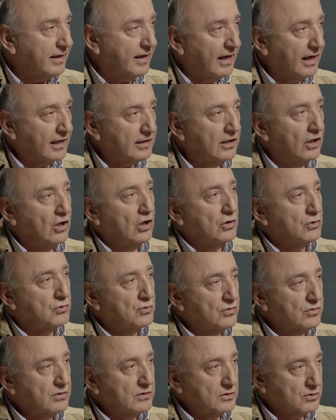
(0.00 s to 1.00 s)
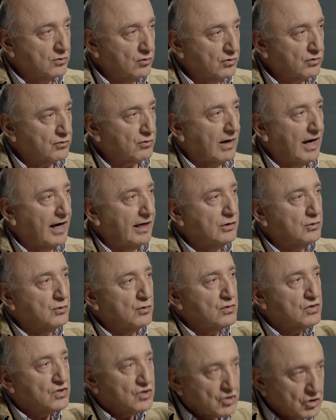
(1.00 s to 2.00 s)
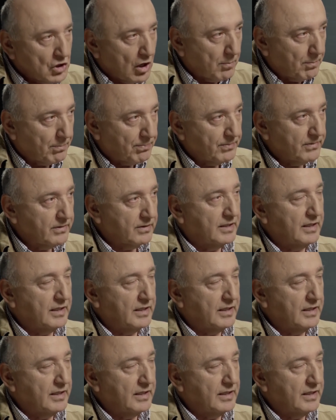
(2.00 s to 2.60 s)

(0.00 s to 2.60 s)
hand, to try to stop